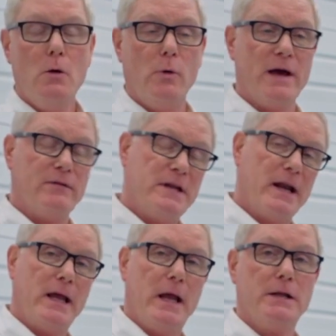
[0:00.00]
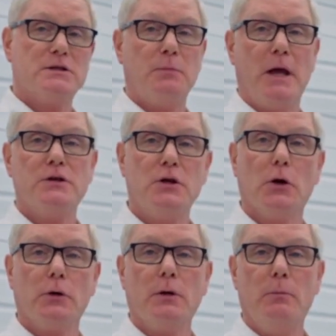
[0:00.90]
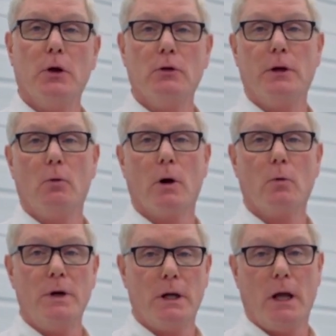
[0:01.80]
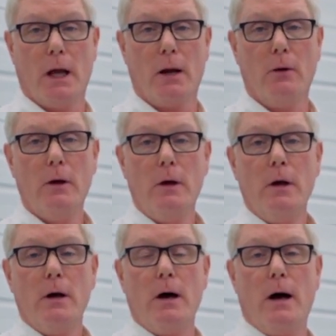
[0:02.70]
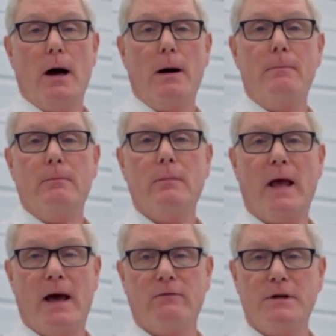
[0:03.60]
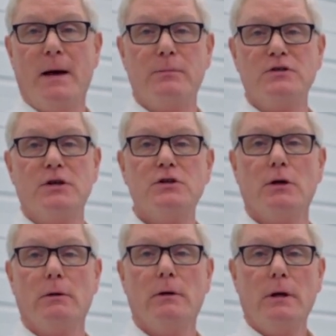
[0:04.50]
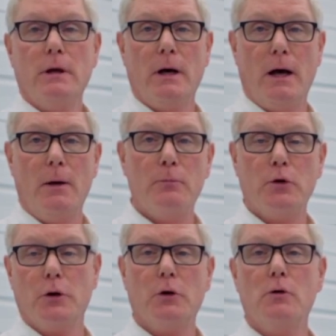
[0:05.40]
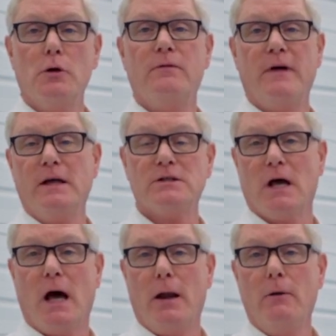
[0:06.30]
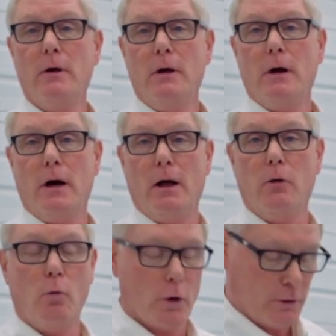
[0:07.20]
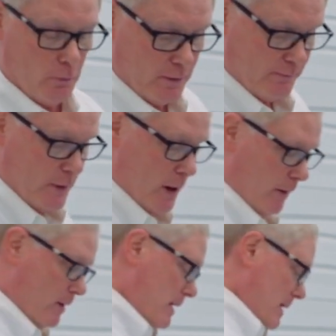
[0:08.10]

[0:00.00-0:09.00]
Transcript: We have a dedicated space here in the building where we can have a deposition and put a good face on the work that we've done.